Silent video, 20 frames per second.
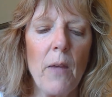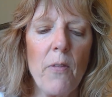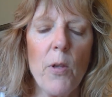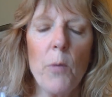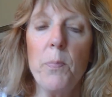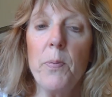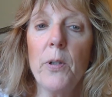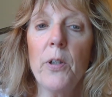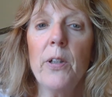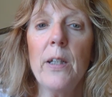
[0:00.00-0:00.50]
The
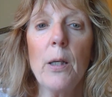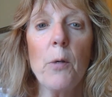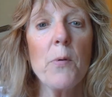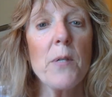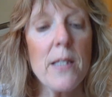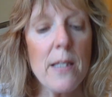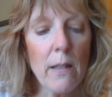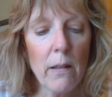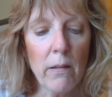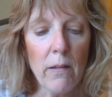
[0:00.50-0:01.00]
building
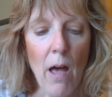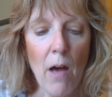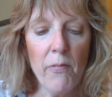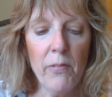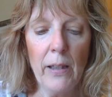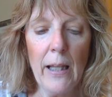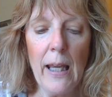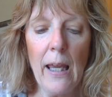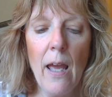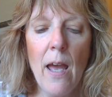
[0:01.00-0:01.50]
was
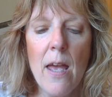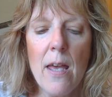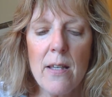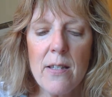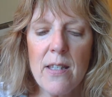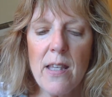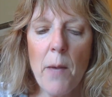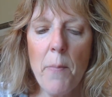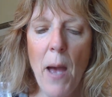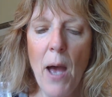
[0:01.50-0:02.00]
lovely.
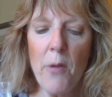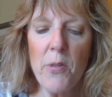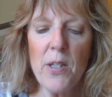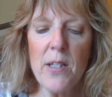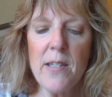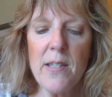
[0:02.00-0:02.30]
Somehow the